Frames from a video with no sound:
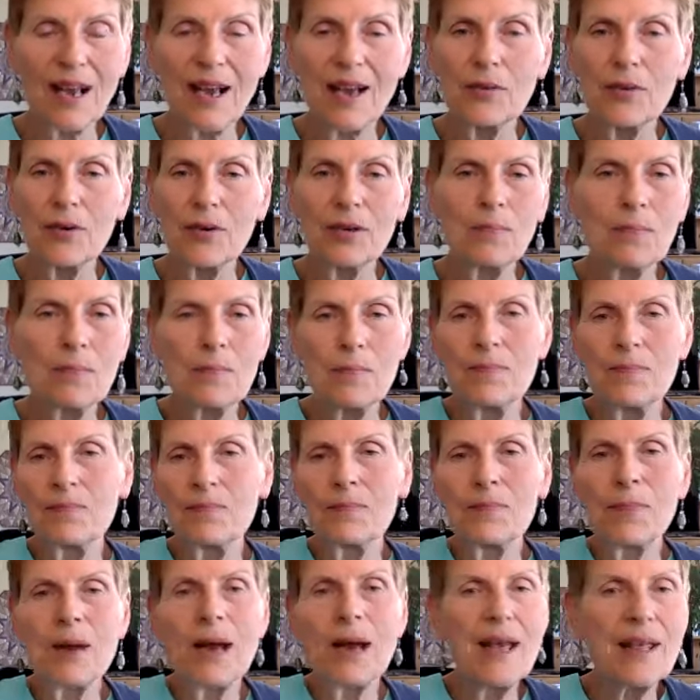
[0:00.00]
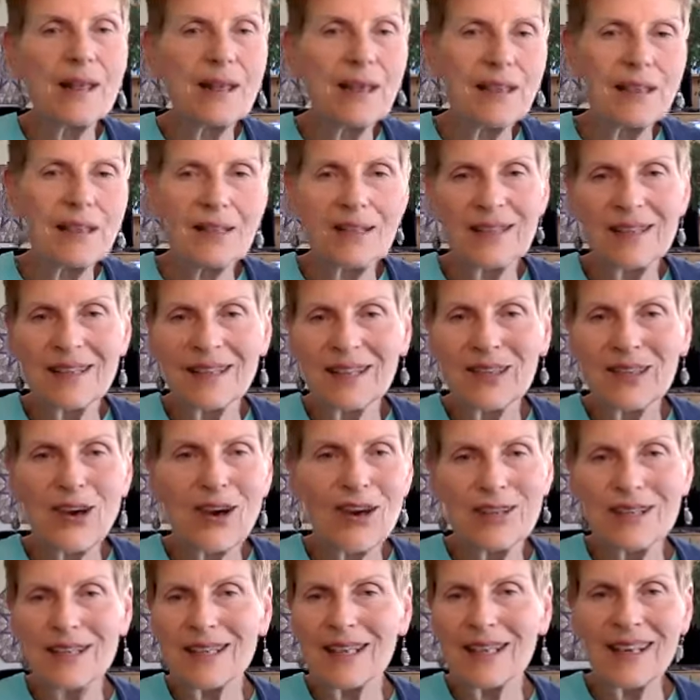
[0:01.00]
I would buy these
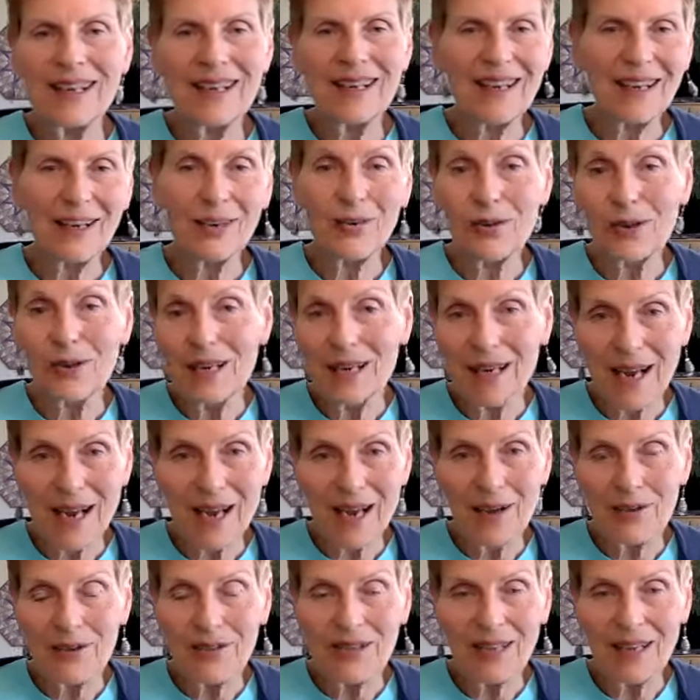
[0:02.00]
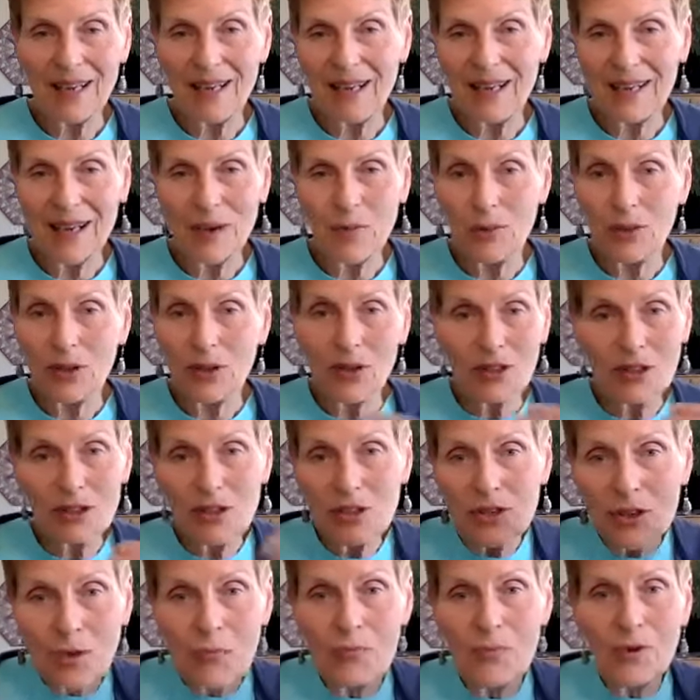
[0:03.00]
starts at a greenhouse and they would look
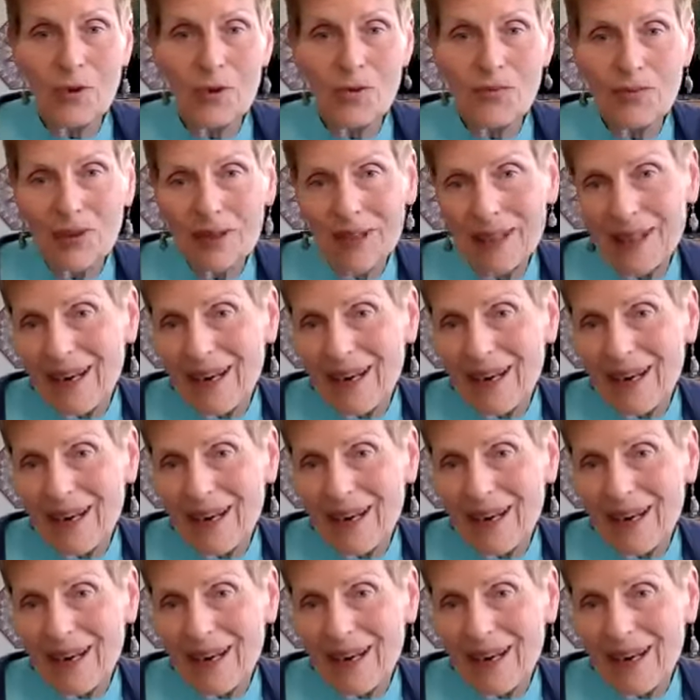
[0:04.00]
so beautiful.